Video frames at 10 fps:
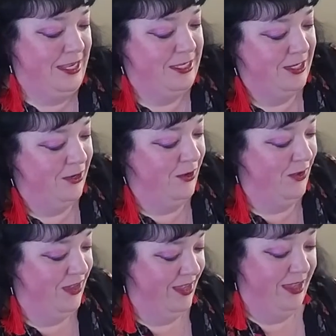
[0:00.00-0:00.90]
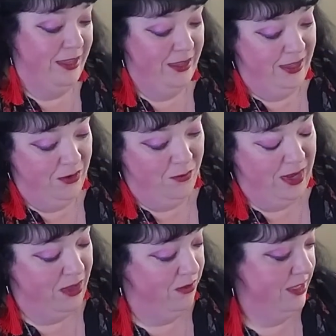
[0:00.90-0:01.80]
So,
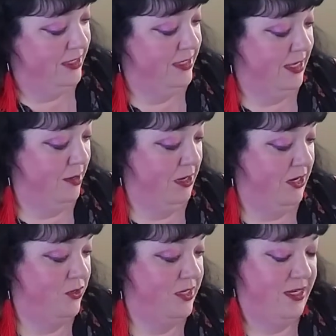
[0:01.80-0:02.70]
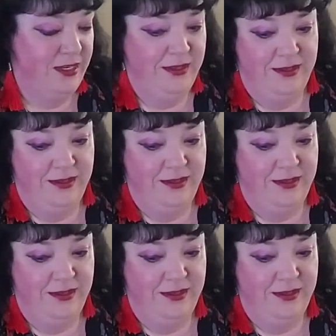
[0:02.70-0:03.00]
well, this is going to be interesting.